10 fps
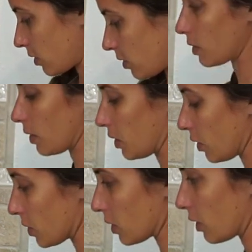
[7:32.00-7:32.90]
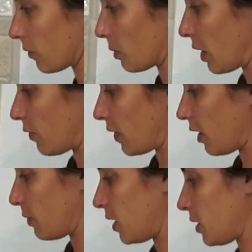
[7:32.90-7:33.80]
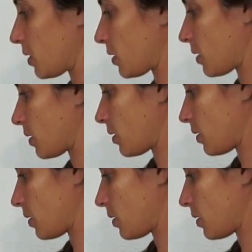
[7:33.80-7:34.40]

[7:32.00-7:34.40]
So let those cook for about 5 minutes.